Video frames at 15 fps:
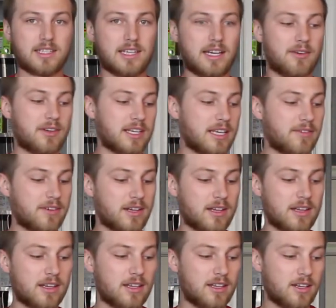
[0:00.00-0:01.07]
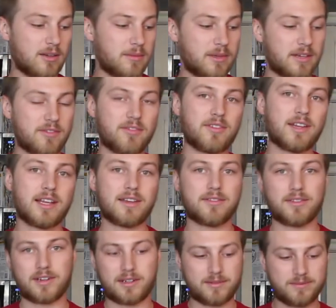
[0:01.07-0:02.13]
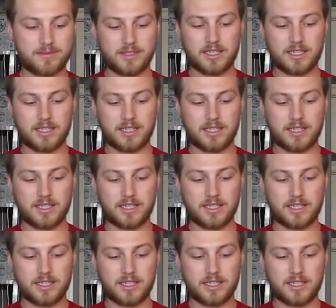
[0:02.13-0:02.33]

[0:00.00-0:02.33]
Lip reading: I want to give it a little bit of flavor.